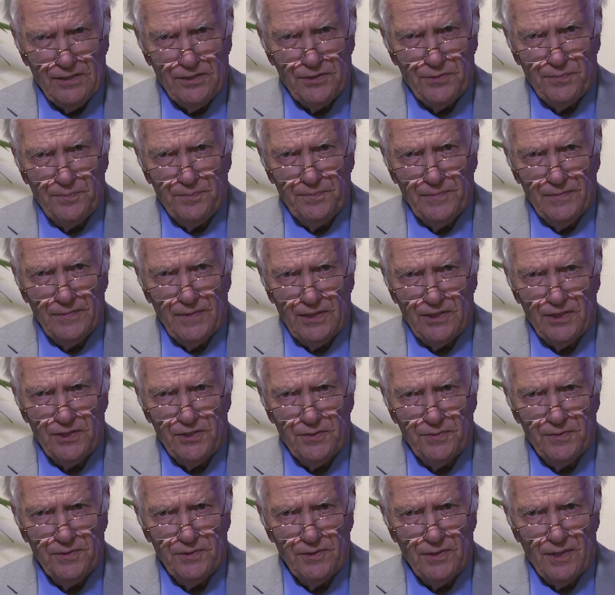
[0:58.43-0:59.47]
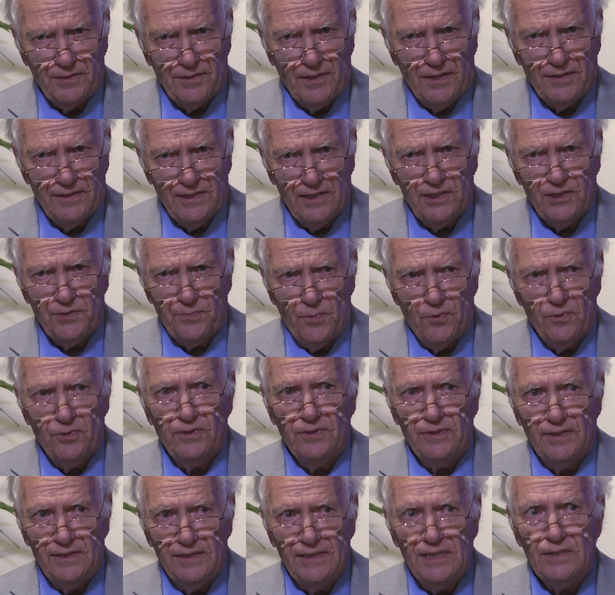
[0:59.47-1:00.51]
has I think
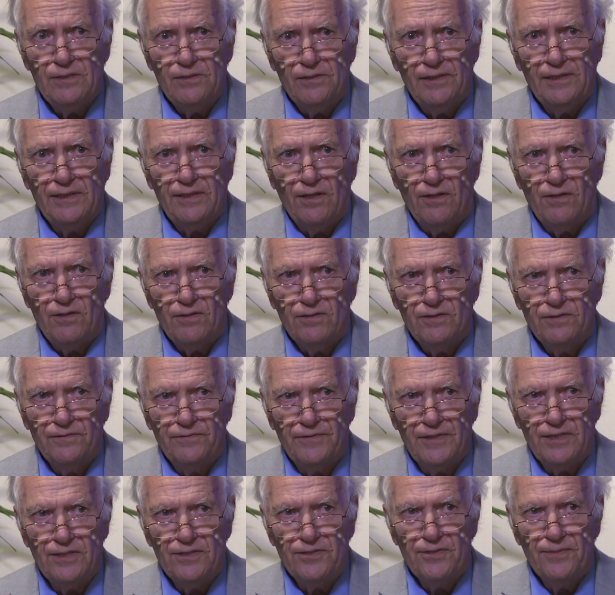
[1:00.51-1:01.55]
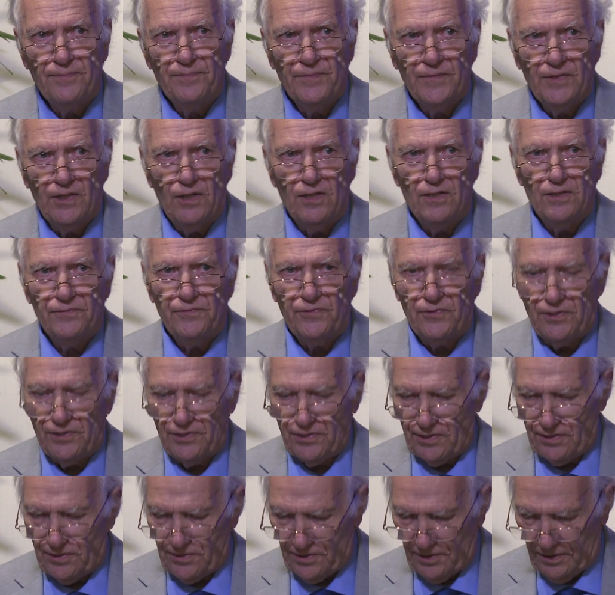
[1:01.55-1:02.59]
spoken in nearly all of these
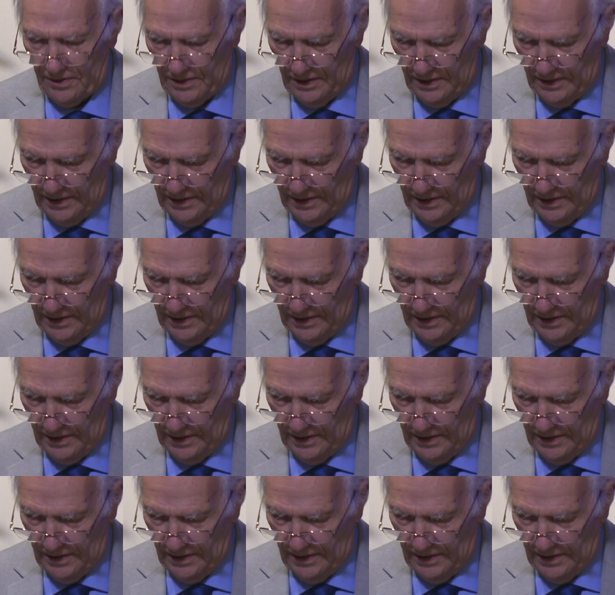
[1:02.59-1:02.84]
conferences.